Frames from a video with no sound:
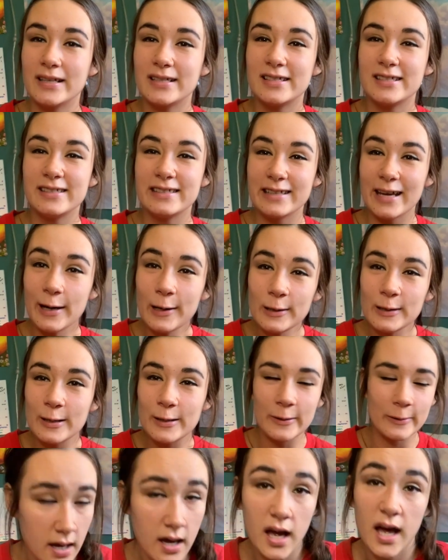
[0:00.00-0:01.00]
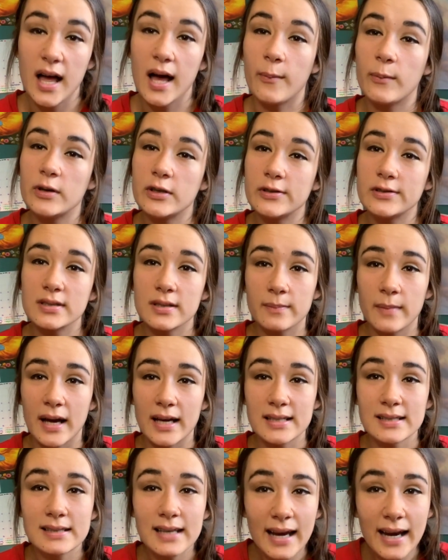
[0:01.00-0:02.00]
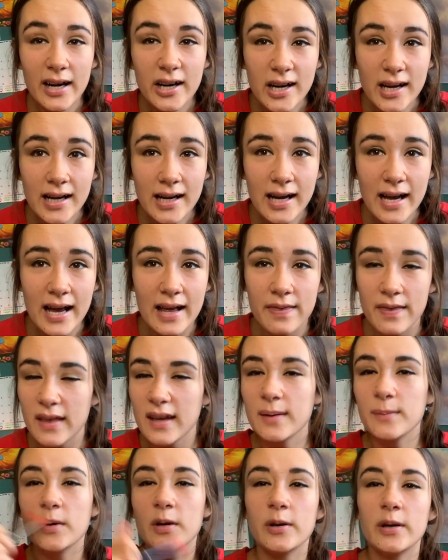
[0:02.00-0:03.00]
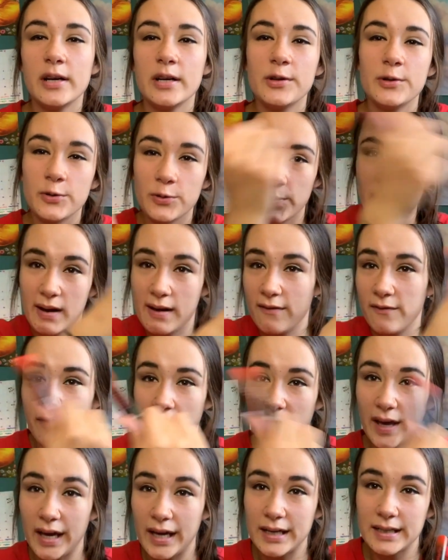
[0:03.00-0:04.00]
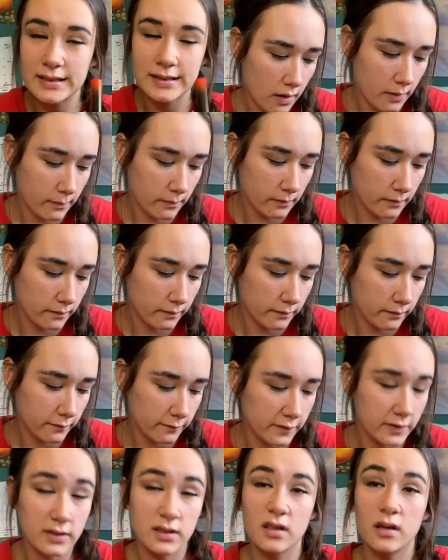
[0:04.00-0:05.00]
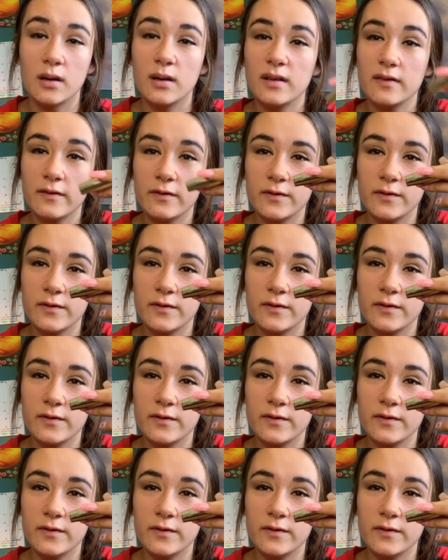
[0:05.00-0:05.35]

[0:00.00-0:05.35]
stay tuned. I'm gonna do some mascara and then I'm going to do my face. We're